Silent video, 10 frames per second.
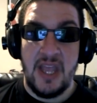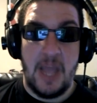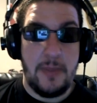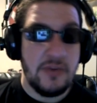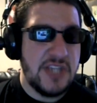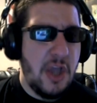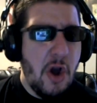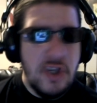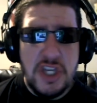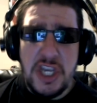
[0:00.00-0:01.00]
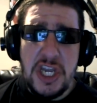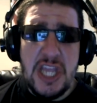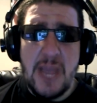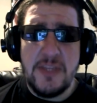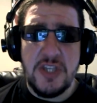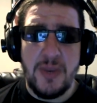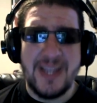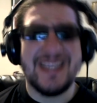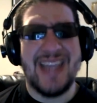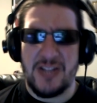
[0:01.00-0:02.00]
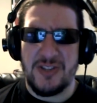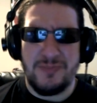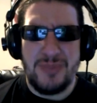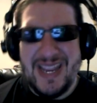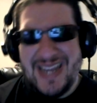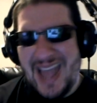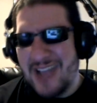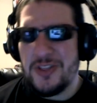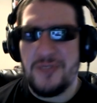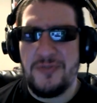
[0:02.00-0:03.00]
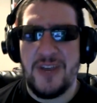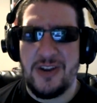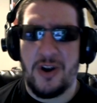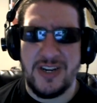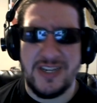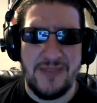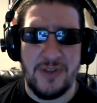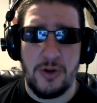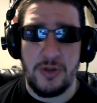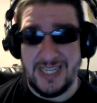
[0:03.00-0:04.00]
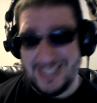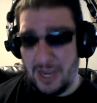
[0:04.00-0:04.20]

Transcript: And people say, oh, it's a kiddie game, it's so easy. Yeah, play Knack on the fucking hardest difficulty.